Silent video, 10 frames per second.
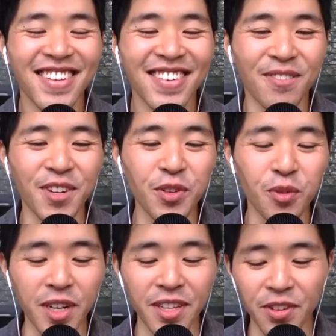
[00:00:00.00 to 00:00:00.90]
When you
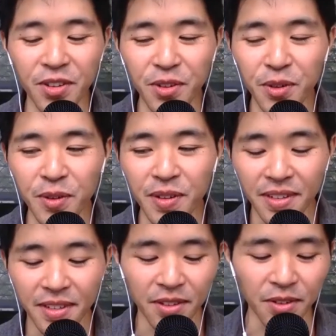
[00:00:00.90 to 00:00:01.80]
read, do you
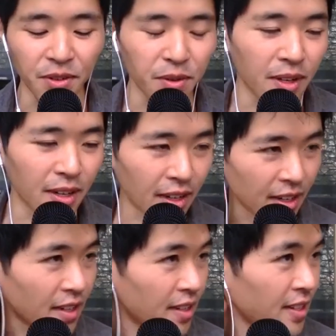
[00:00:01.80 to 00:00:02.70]

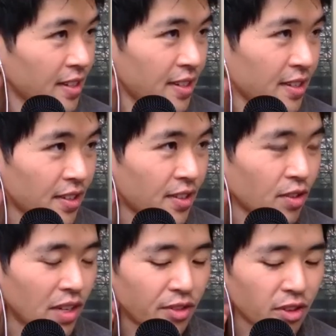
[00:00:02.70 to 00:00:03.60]
do
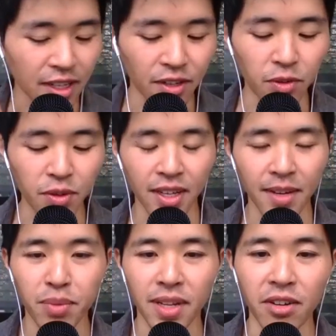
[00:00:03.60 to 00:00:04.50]
you ever like use
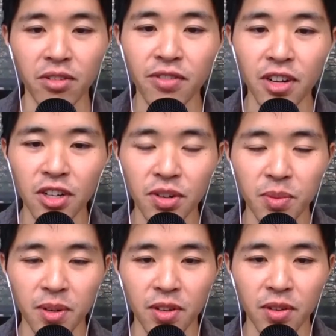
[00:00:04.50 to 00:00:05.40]
that pleco function
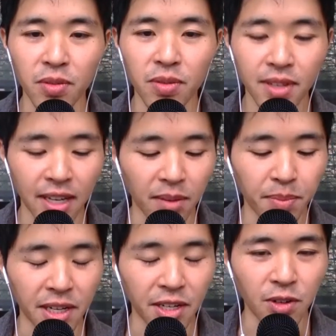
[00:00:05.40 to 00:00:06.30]
where you take a
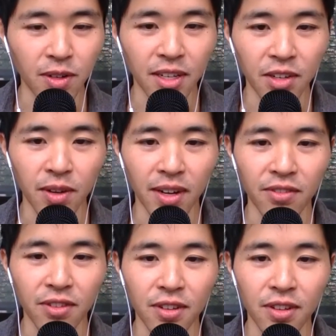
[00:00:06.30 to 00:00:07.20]
picture and then you
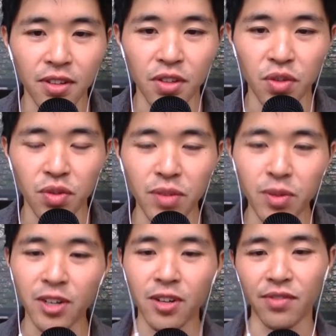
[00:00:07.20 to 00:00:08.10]
have the screen
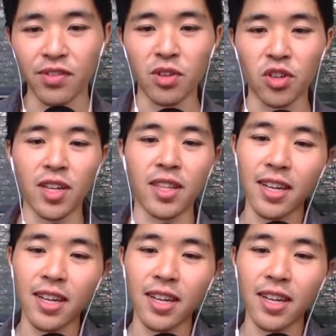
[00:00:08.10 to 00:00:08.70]
reader? Have you ever tried that?